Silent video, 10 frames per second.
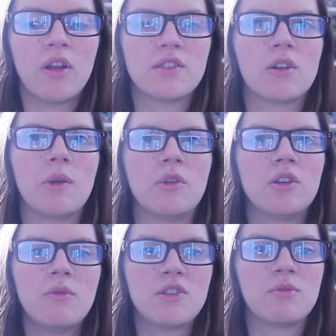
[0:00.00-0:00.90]
Instagram, and
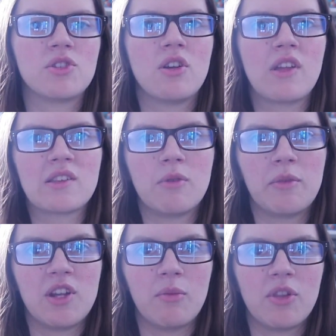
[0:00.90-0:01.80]
Goodreads, which all links will
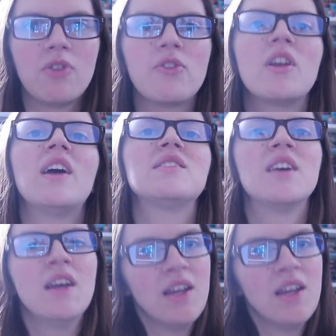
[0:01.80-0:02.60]
be down below for you guys.